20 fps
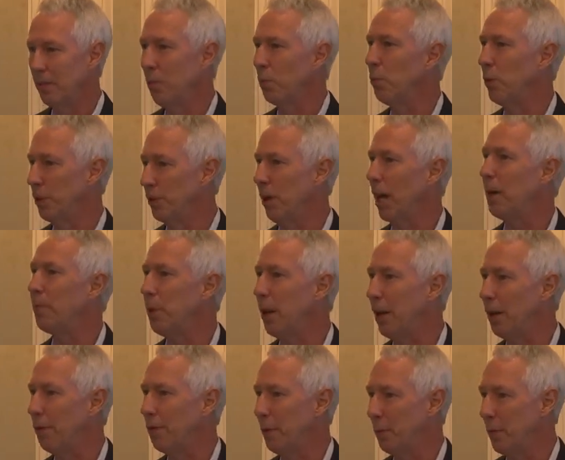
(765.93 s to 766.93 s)
would drop
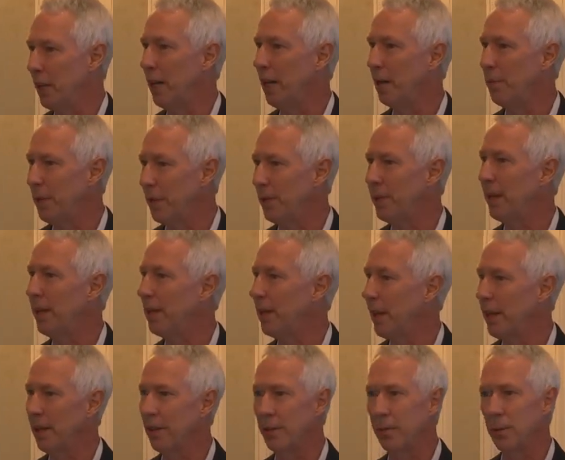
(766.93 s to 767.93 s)
off from there, but
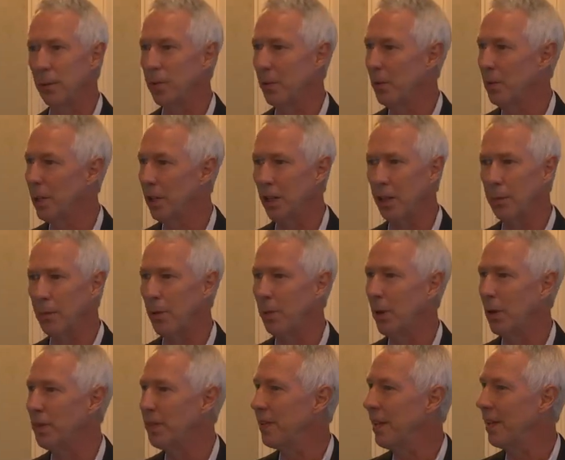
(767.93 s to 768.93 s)
Teradata really
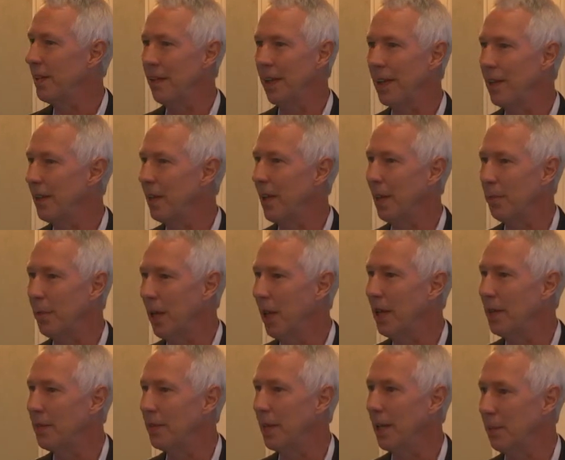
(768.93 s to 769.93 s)
promotes that data lab
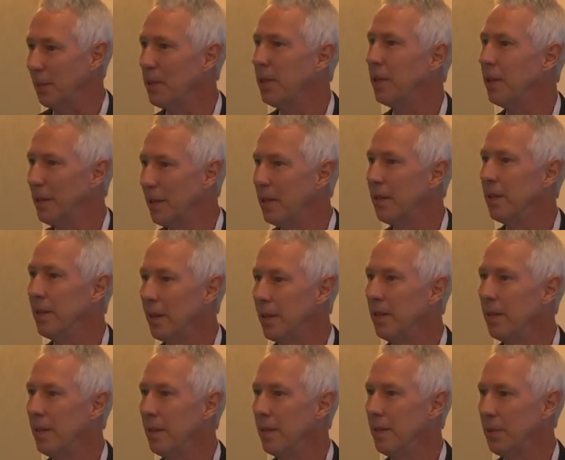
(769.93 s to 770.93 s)
concept.
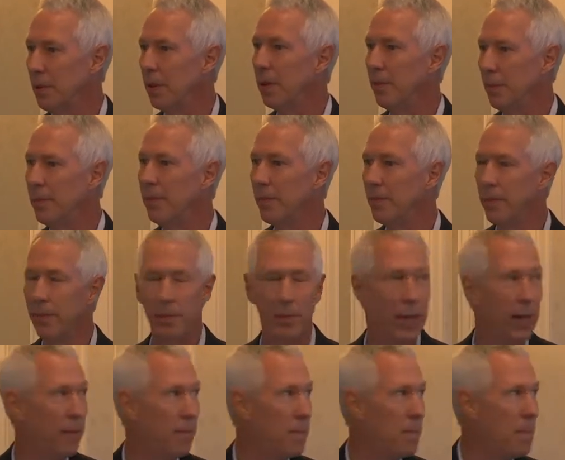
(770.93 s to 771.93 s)
So,
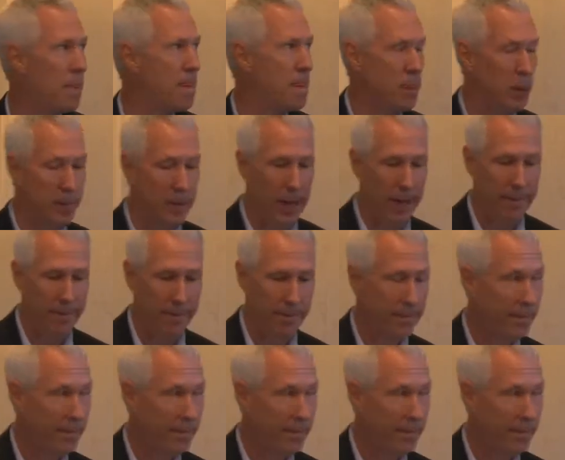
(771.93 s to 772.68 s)
yeah, you bet.